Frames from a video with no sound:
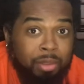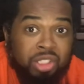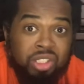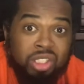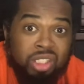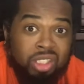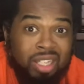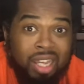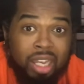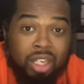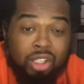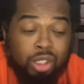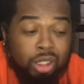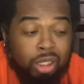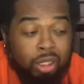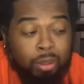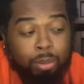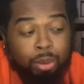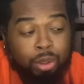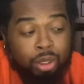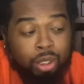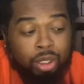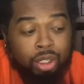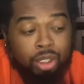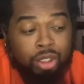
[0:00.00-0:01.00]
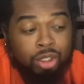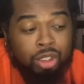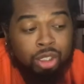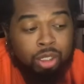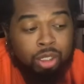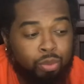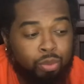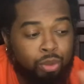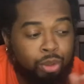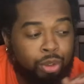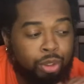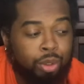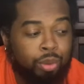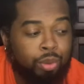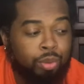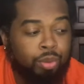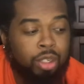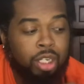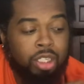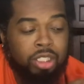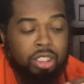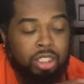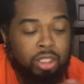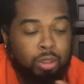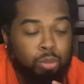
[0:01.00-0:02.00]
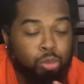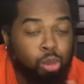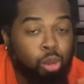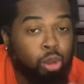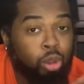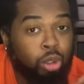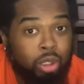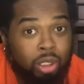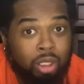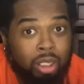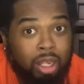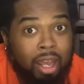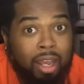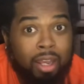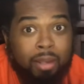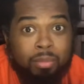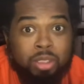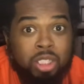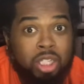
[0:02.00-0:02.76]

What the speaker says: this is actually a pretty good for you because it's pure lime